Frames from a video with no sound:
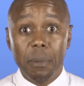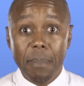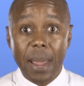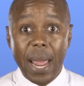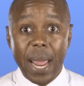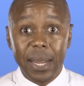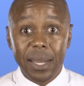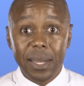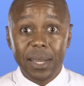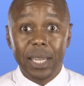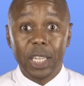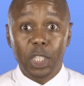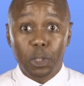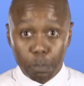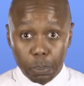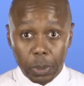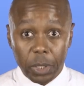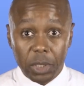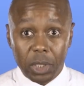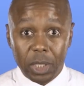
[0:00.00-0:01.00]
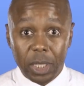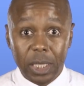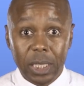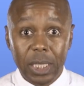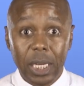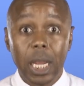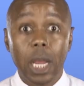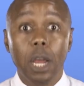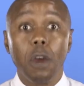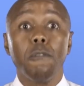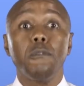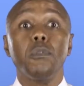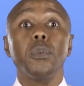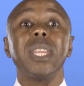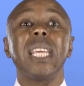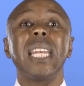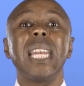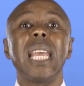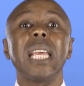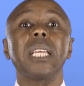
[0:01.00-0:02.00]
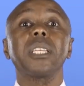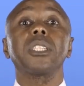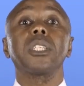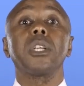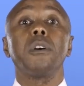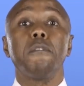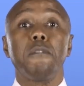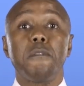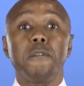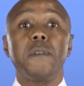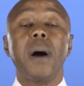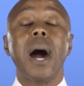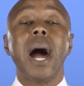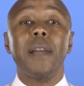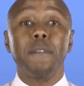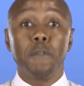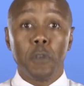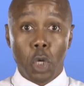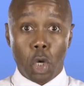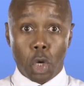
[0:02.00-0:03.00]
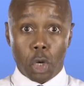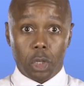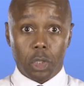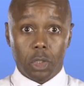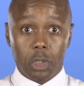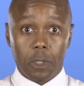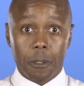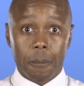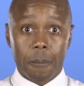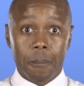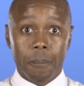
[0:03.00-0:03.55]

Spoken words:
Mack as president for the next 5 years.